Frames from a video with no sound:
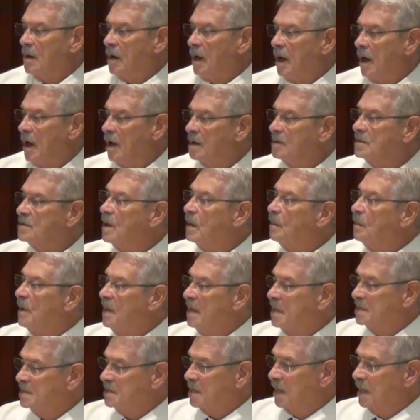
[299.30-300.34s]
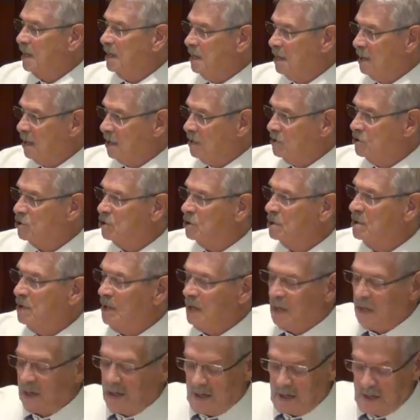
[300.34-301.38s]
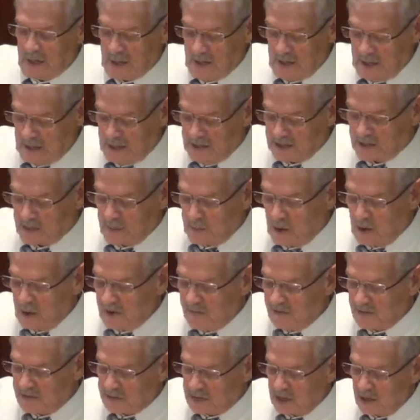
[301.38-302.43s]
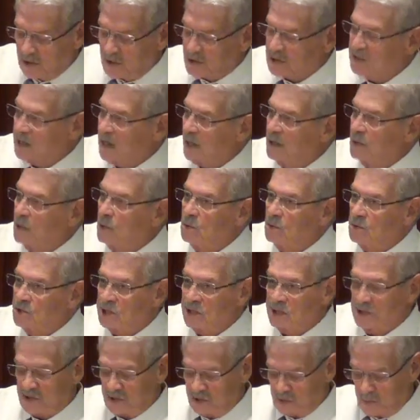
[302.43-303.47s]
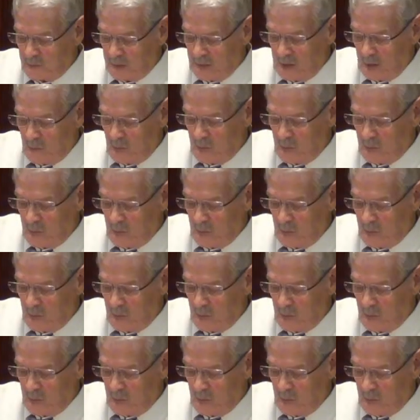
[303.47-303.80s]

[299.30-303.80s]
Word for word: uh, his lineage uh, as a part of his understanding who Jesus really